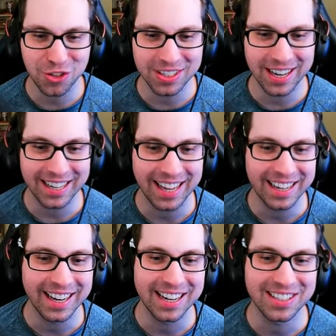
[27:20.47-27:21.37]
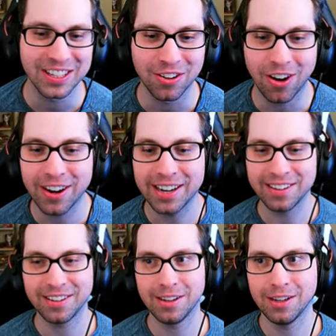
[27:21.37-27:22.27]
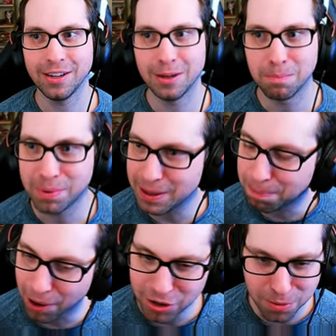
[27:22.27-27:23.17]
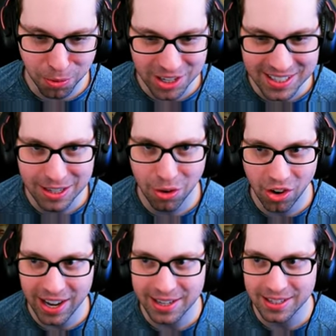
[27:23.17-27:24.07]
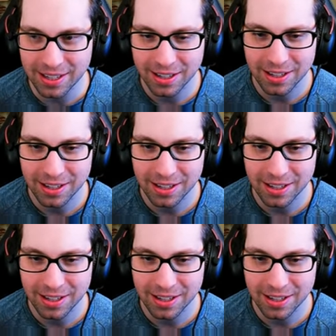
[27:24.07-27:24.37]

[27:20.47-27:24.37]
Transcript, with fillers: to dedicate an ace here. All right. Be Brushspree08.